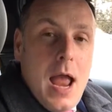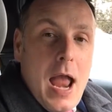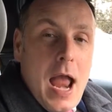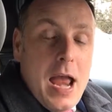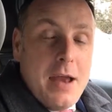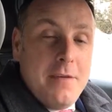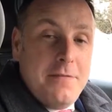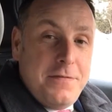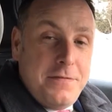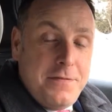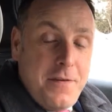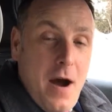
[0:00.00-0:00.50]

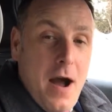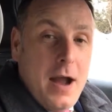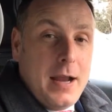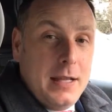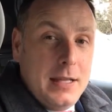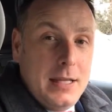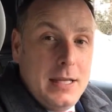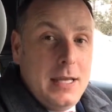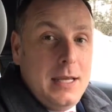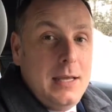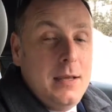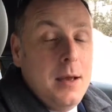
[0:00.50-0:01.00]
And
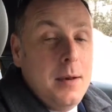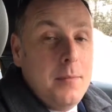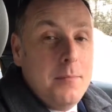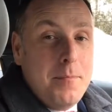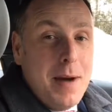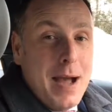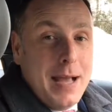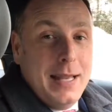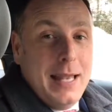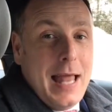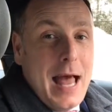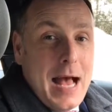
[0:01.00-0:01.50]
finally,
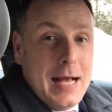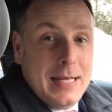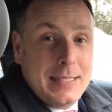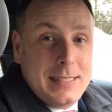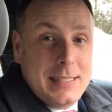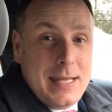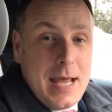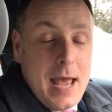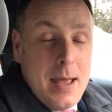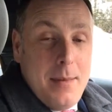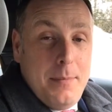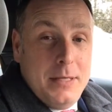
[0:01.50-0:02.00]
my
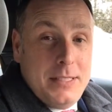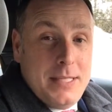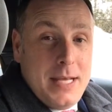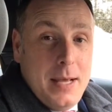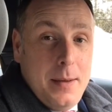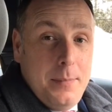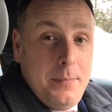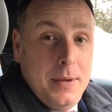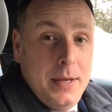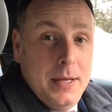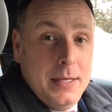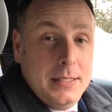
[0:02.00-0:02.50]
last
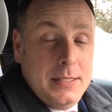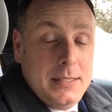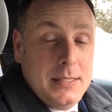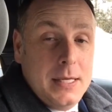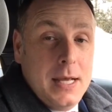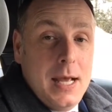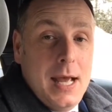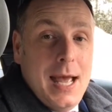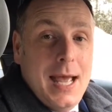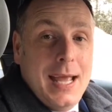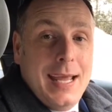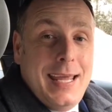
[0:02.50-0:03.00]
tip is
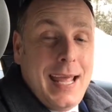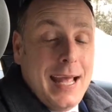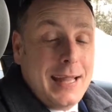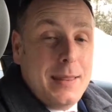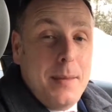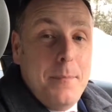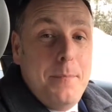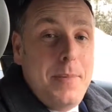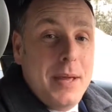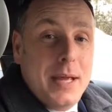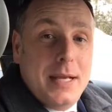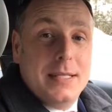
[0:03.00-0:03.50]
get
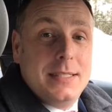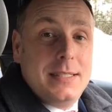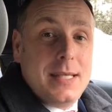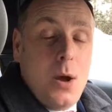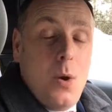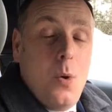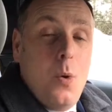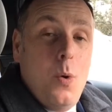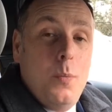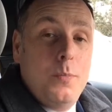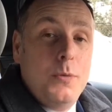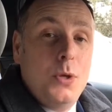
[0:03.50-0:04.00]
the biggest
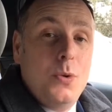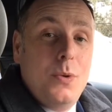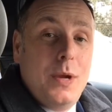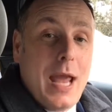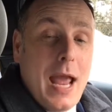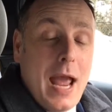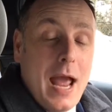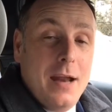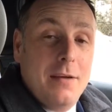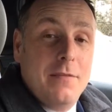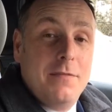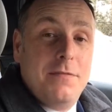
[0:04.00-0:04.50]
home you
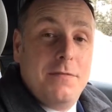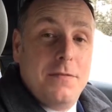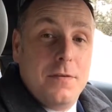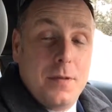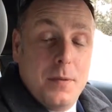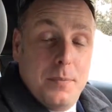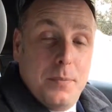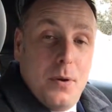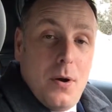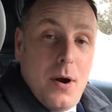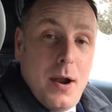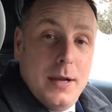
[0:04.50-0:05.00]
can for
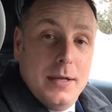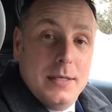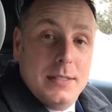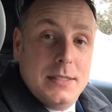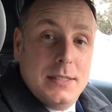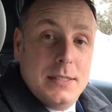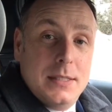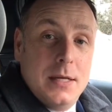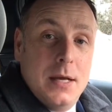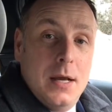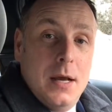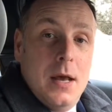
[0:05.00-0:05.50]
the
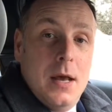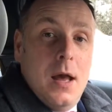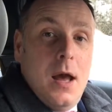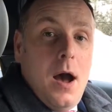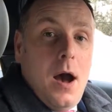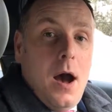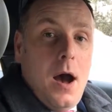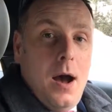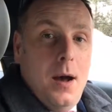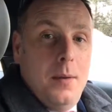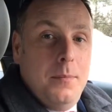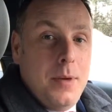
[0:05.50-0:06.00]
price.
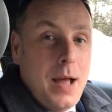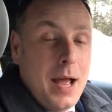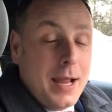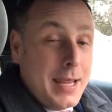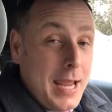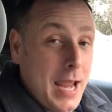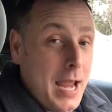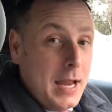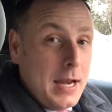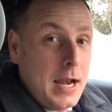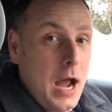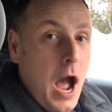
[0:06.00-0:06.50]

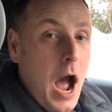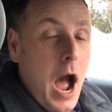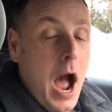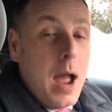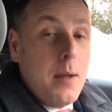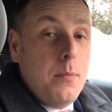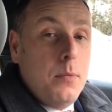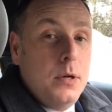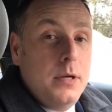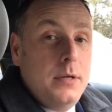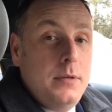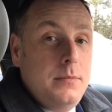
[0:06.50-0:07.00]
Again, I
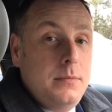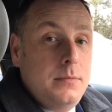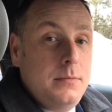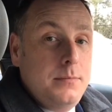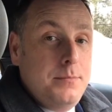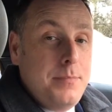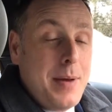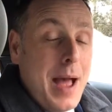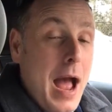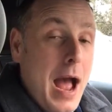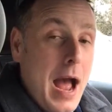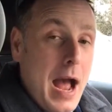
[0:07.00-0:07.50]
would
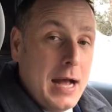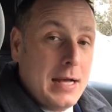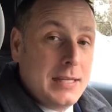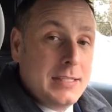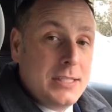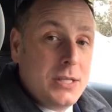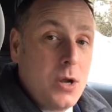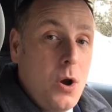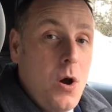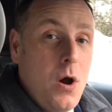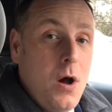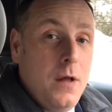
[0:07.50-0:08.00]

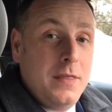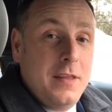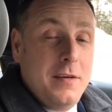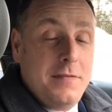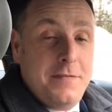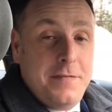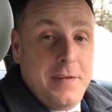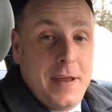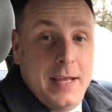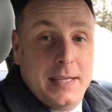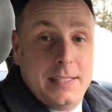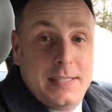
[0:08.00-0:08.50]
pass on the
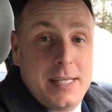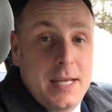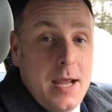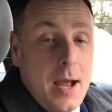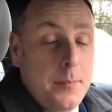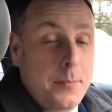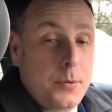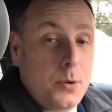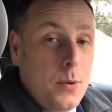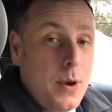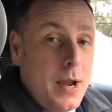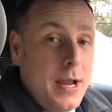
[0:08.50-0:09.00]
fancy
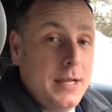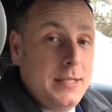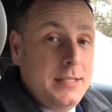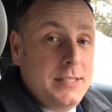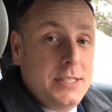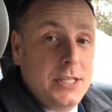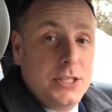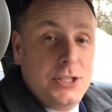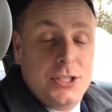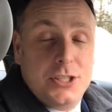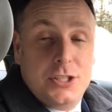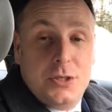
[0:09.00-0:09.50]
upgrades
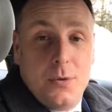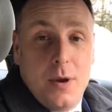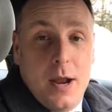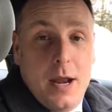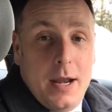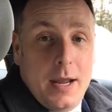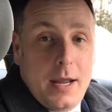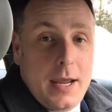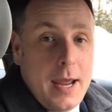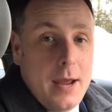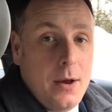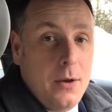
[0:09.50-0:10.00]
such as
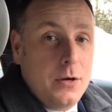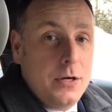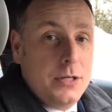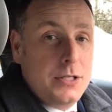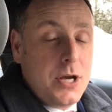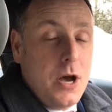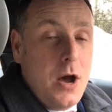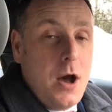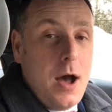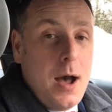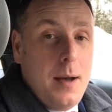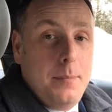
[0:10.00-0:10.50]
granite
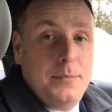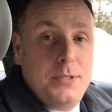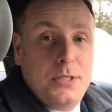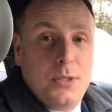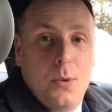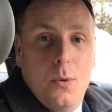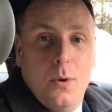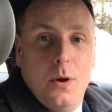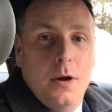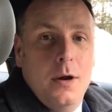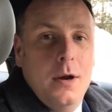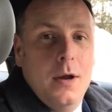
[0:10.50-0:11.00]
countertops
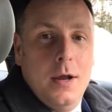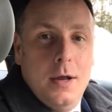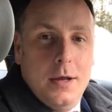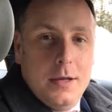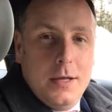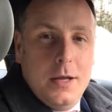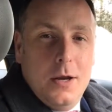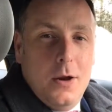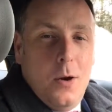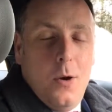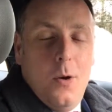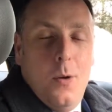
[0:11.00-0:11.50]
or,
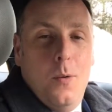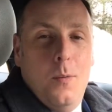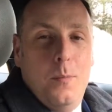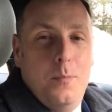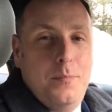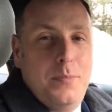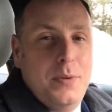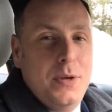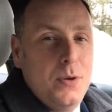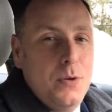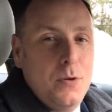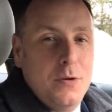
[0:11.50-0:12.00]

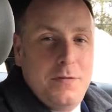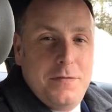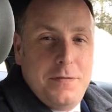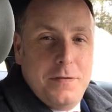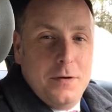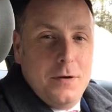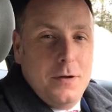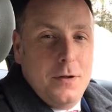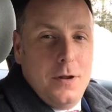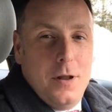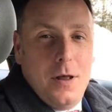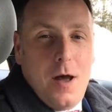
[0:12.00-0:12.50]

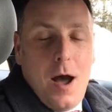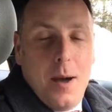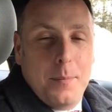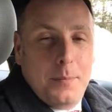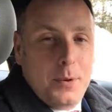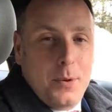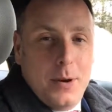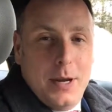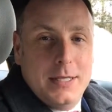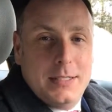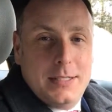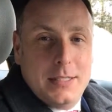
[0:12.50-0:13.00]
beautiful
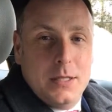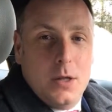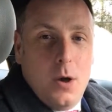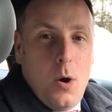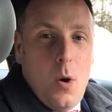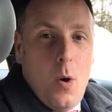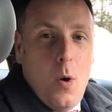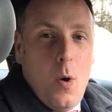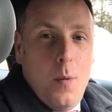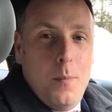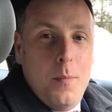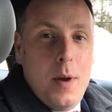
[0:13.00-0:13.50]
upgrades in the
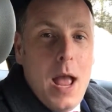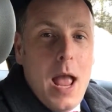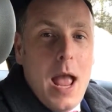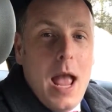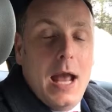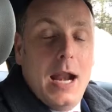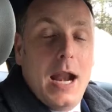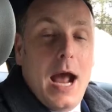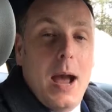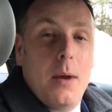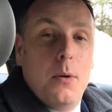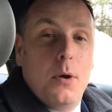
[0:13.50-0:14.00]
home,
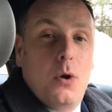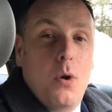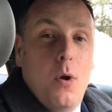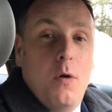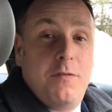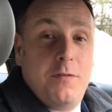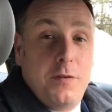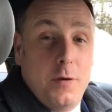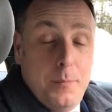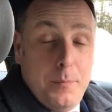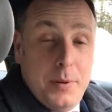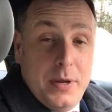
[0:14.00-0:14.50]
and I would go
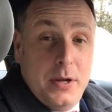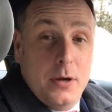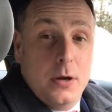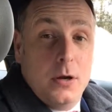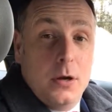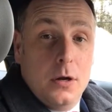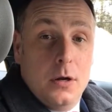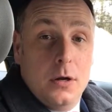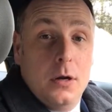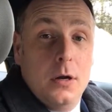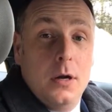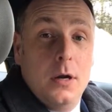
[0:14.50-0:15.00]
for
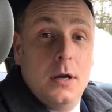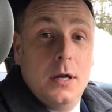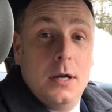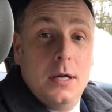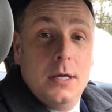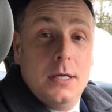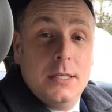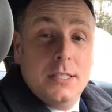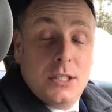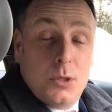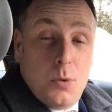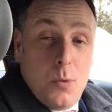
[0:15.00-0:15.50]
pure
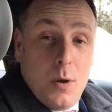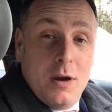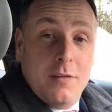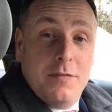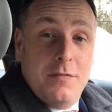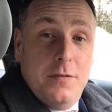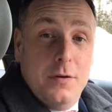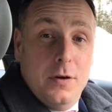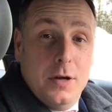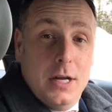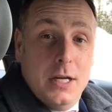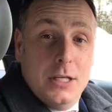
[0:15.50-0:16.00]
square
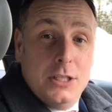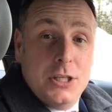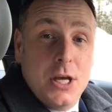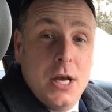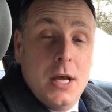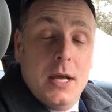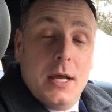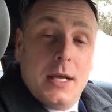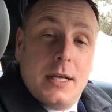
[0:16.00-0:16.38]
footage.